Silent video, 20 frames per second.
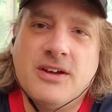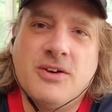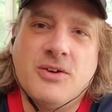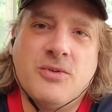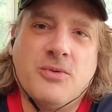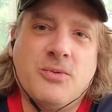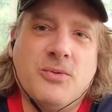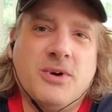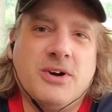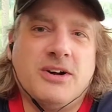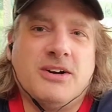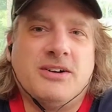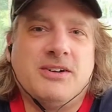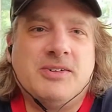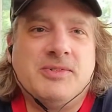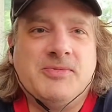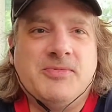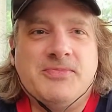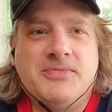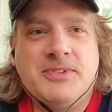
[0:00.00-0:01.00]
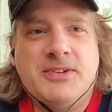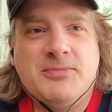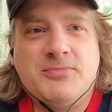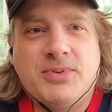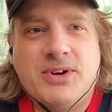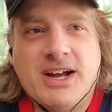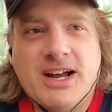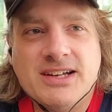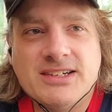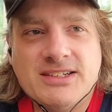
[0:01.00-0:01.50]
Well, in
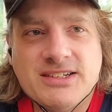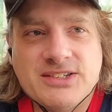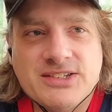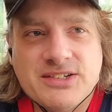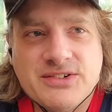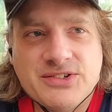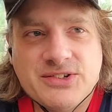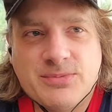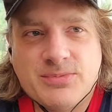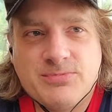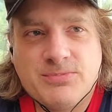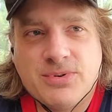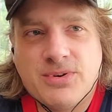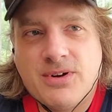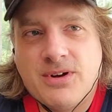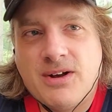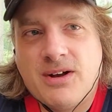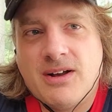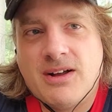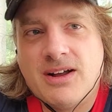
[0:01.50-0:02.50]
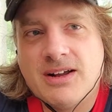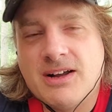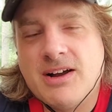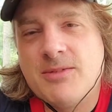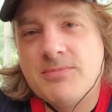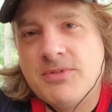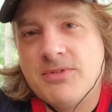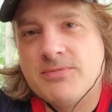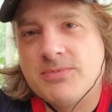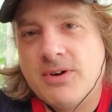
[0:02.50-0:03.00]
practice, there's a
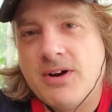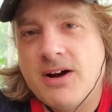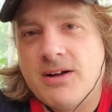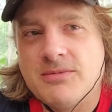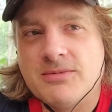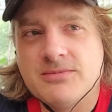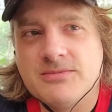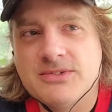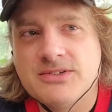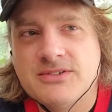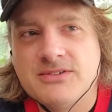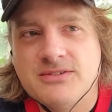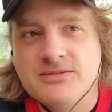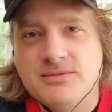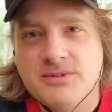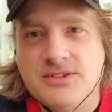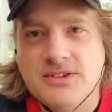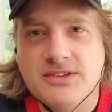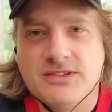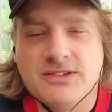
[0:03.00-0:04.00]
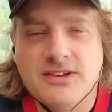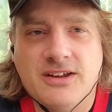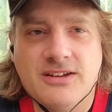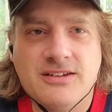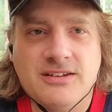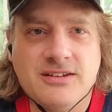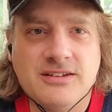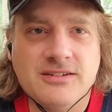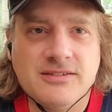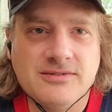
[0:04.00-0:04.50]
couple of problems with this
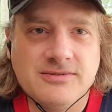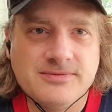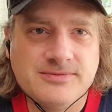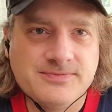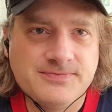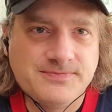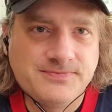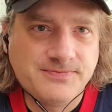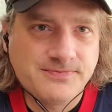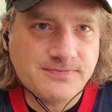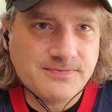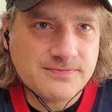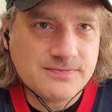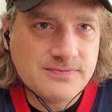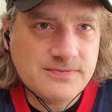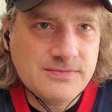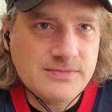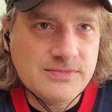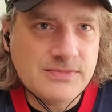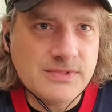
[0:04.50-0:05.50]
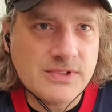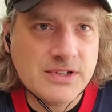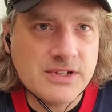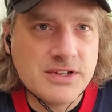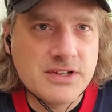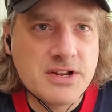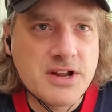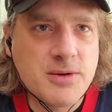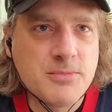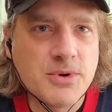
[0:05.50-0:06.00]
idea.
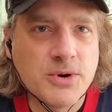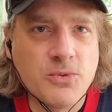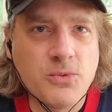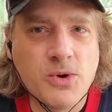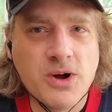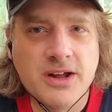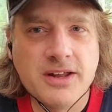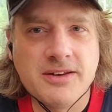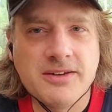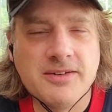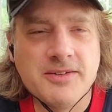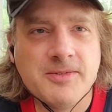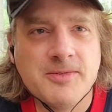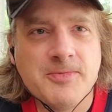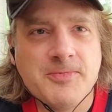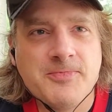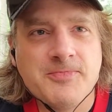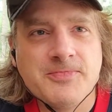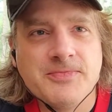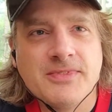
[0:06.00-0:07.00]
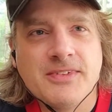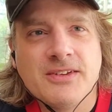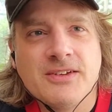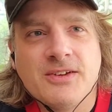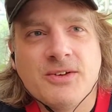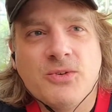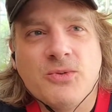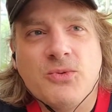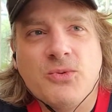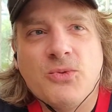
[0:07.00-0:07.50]
Number one,
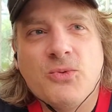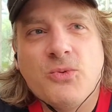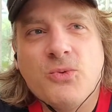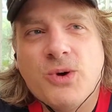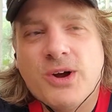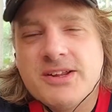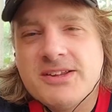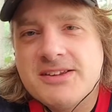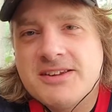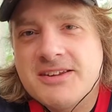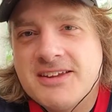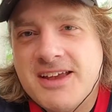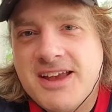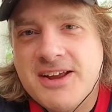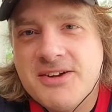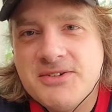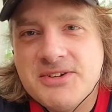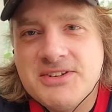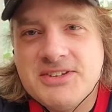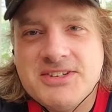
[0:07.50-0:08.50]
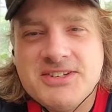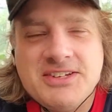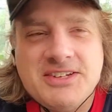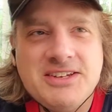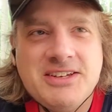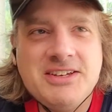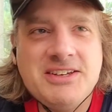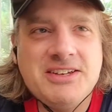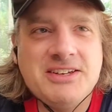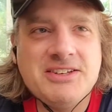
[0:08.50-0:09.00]
what
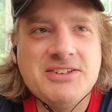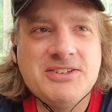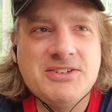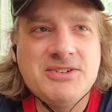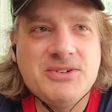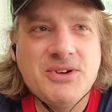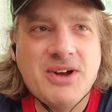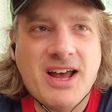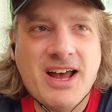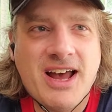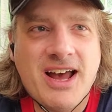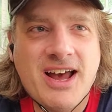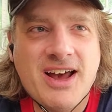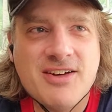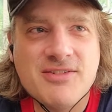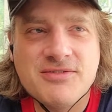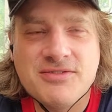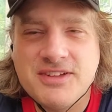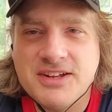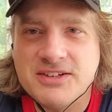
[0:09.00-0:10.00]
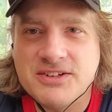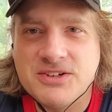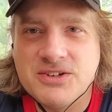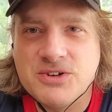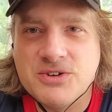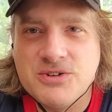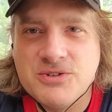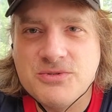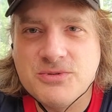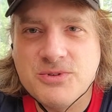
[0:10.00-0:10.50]
guarantee do you have that
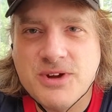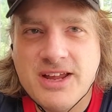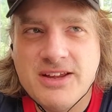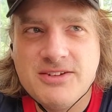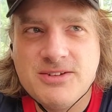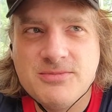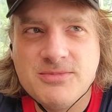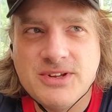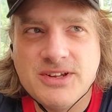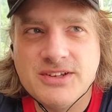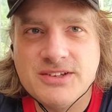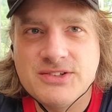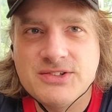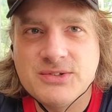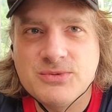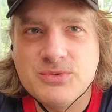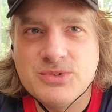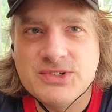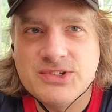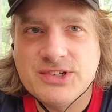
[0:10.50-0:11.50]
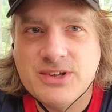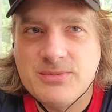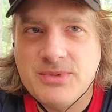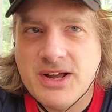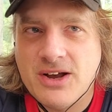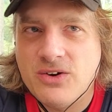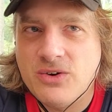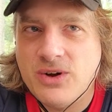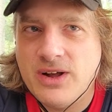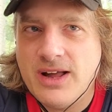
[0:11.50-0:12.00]
good randomness will
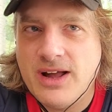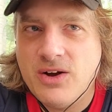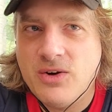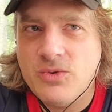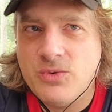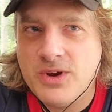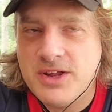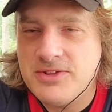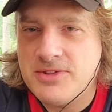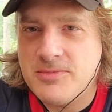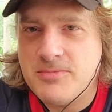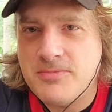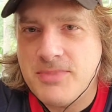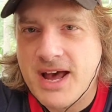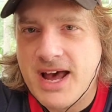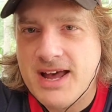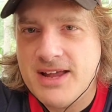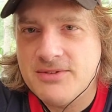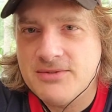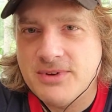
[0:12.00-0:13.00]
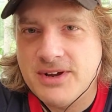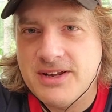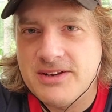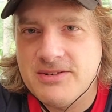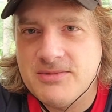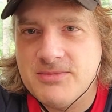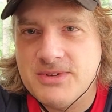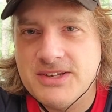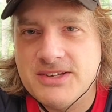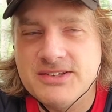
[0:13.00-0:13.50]
somehow outweigh the bad
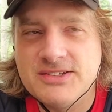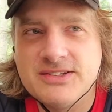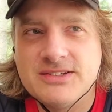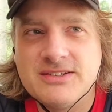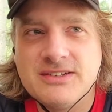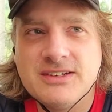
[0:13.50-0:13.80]
randomness?